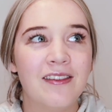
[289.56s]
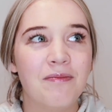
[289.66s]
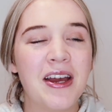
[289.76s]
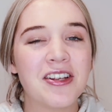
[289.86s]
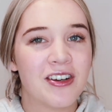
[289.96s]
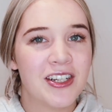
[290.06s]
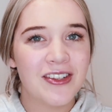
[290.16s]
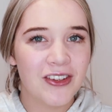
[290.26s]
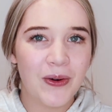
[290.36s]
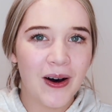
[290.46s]
make
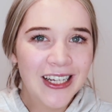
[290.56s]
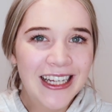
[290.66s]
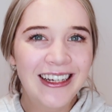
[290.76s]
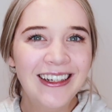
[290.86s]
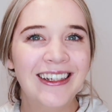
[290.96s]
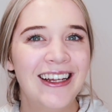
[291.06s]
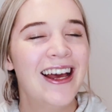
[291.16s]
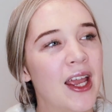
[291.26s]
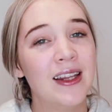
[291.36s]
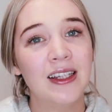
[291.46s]
scrunchies really well.
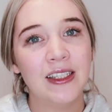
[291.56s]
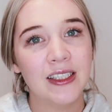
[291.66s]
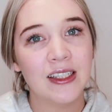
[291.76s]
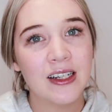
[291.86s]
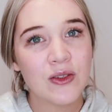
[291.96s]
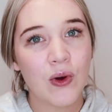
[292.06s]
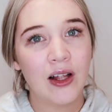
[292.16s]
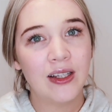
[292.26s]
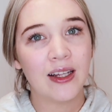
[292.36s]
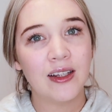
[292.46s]
And linen as
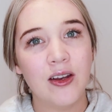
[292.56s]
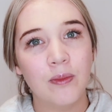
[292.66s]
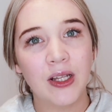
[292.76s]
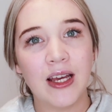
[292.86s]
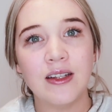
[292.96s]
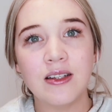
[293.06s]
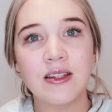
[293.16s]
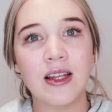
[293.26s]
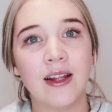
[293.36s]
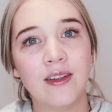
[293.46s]
well, like linen
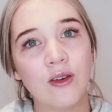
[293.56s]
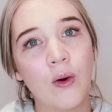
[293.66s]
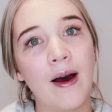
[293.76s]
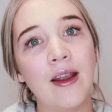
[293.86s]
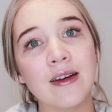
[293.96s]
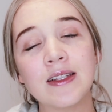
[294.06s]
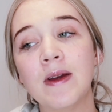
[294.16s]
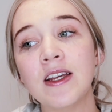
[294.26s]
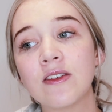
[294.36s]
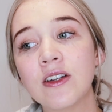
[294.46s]
blends, they're quite nice to
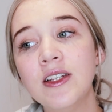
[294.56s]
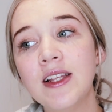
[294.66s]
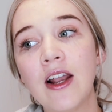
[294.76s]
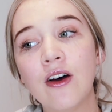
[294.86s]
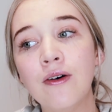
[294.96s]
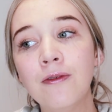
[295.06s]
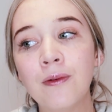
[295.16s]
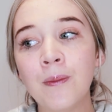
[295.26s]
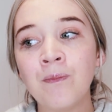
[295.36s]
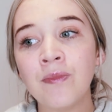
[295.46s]
make scrunchies out of.
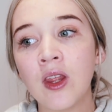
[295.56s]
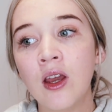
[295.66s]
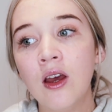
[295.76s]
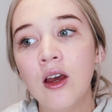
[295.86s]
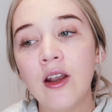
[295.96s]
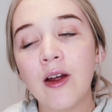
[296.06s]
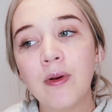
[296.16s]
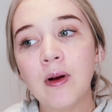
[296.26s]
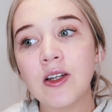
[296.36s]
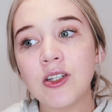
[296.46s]
And I
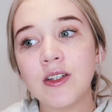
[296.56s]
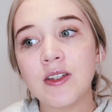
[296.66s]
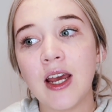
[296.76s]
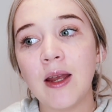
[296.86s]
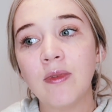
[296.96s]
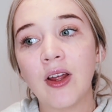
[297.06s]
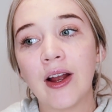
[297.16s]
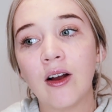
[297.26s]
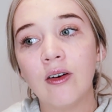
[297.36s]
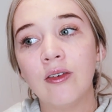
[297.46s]
pretty much just named
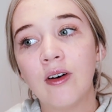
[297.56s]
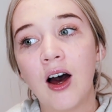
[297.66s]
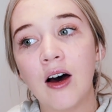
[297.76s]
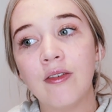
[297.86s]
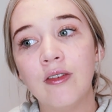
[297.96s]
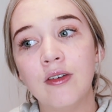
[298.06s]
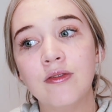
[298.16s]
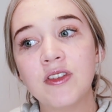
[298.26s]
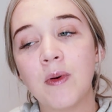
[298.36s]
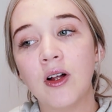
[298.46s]
like half
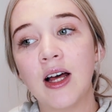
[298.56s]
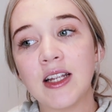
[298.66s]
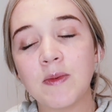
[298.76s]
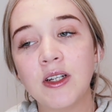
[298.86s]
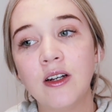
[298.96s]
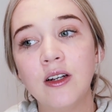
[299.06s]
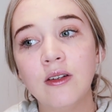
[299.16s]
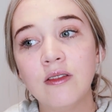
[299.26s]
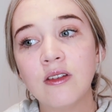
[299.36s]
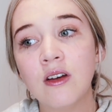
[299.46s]
of Spotlight's
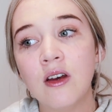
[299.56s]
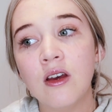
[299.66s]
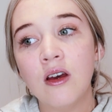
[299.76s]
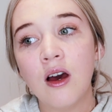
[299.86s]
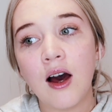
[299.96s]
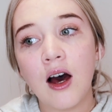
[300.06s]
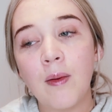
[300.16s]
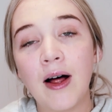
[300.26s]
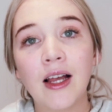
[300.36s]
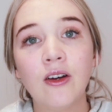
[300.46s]
materials.
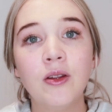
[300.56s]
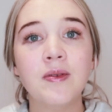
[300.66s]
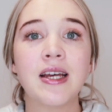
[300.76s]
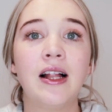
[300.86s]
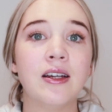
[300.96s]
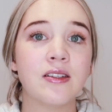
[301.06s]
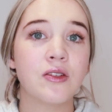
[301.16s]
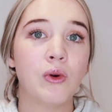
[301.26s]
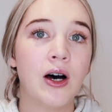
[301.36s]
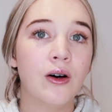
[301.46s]
I like all the metallics
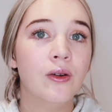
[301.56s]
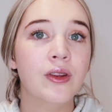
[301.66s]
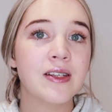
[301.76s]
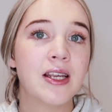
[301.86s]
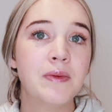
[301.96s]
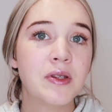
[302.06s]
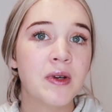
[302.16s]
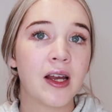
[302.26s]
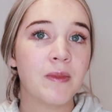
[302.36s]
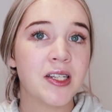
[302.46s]
as well. There's heaps of
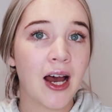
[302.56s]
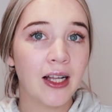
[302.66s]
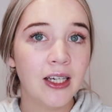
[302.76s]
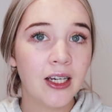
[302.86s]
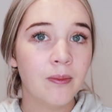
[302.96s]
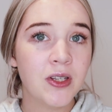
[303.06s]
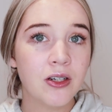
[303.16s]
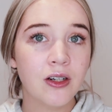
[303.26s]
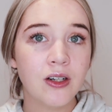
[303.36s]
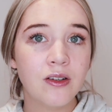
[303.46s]
like metallic
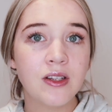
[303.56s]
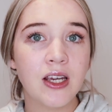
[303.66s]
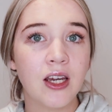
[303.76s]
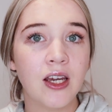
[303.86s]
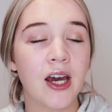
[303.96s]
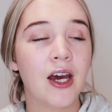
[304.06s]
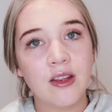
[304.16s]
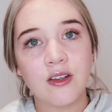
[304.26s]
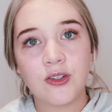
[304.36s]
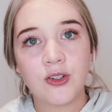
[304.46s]
materials that you can get,
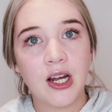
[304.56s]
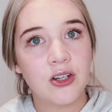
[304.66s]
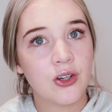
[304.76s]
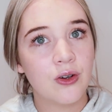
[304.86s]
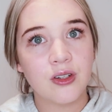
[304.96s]
either stretch or